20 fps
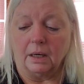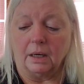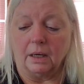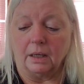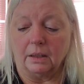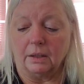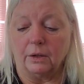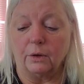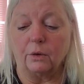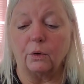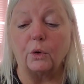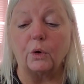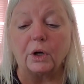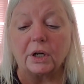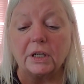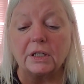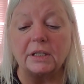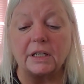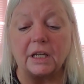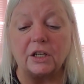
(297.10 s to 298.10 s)
Uh, they're an
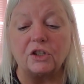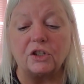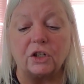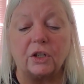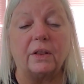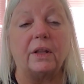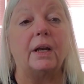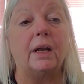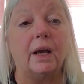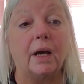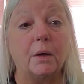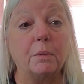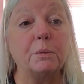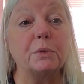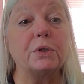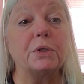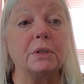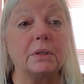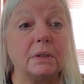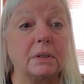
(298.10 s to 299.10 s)
organization that
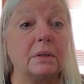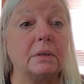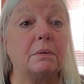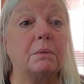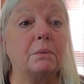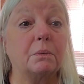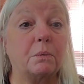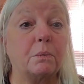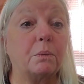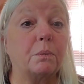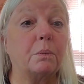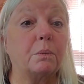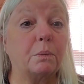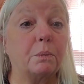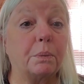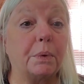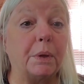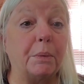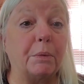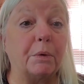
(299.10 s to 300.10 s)
helps
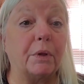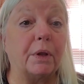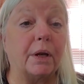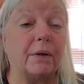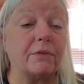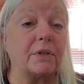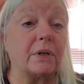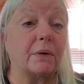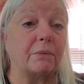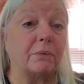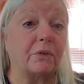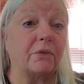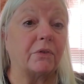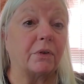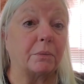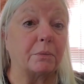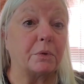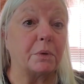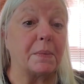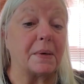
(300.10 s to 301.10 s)
people that have suffered
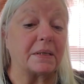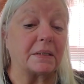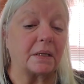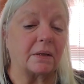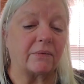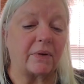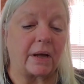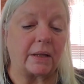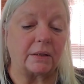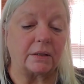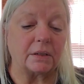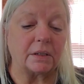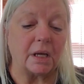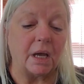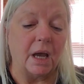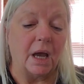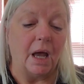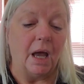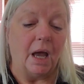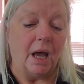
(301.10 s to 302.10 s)
from domestic violence.
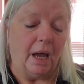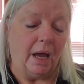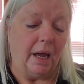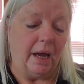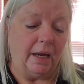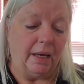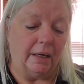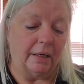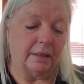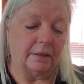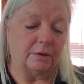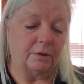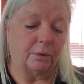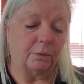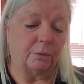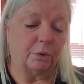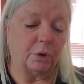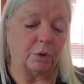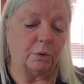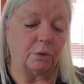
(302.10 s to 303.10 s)

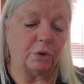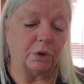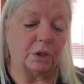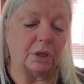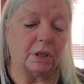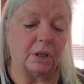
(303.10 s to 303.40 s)
And Rose